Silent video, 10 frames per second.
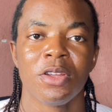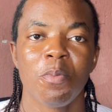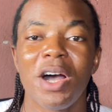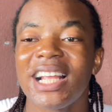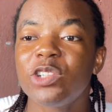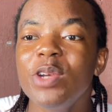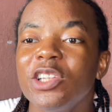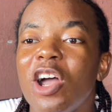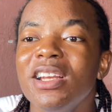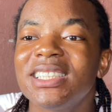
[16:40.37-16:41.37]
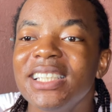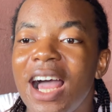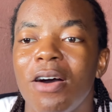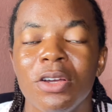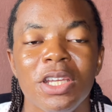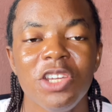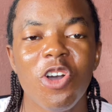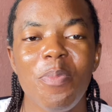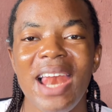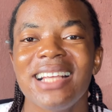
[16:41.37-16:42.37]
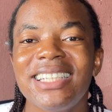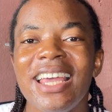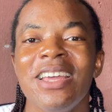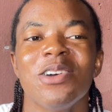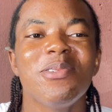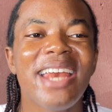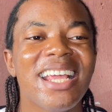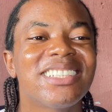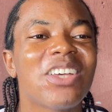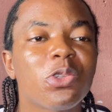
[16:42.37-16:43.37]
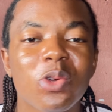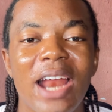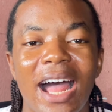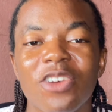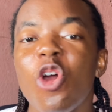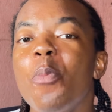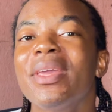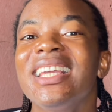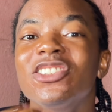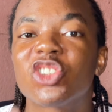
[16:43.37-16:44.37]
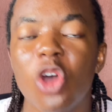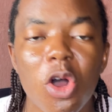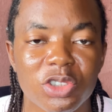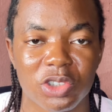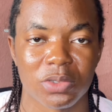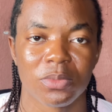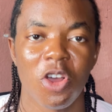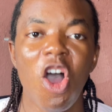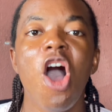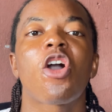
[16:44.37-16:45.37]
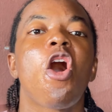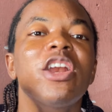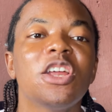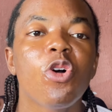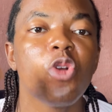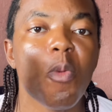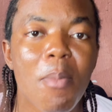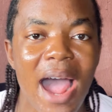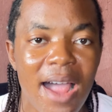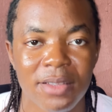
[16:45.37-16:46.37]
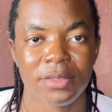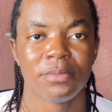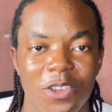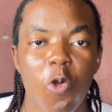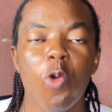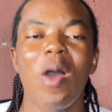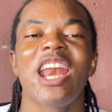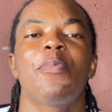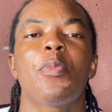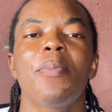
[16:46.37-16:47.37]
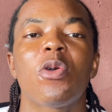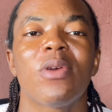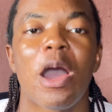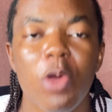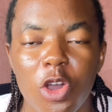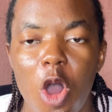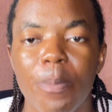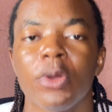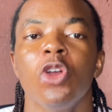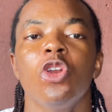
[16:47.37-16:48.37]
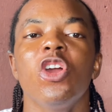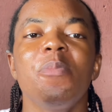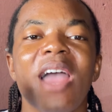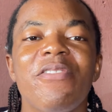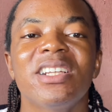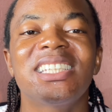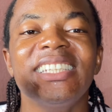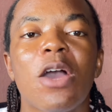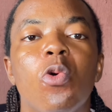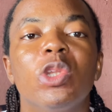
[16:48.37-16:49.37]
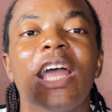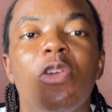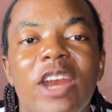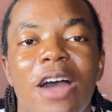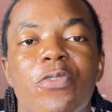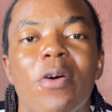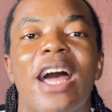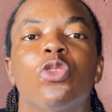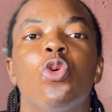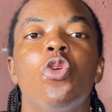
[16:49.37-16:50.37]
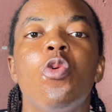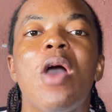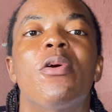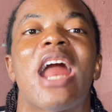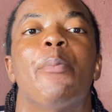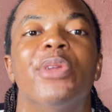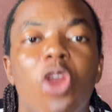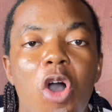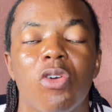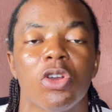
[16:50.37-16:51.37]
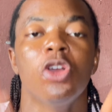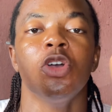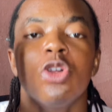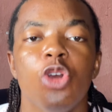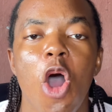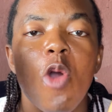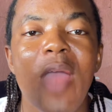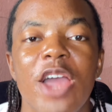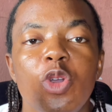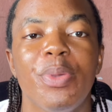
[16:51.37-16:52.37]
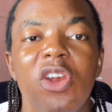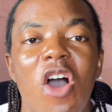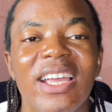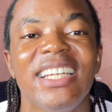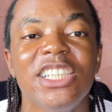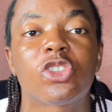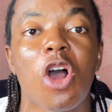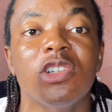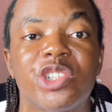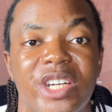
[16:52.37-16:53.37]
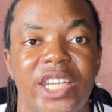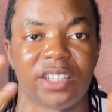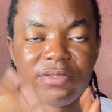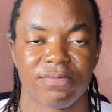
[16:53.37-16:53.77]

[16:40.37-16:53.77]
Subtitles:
But as we dey talk this thing now, you go be like say we dey insult una. No be insult. Oh, kodelo no ma. Ukwuani people, make una wake up. No be everything they go tell una for una to know where una belong. Know where you belong in this country.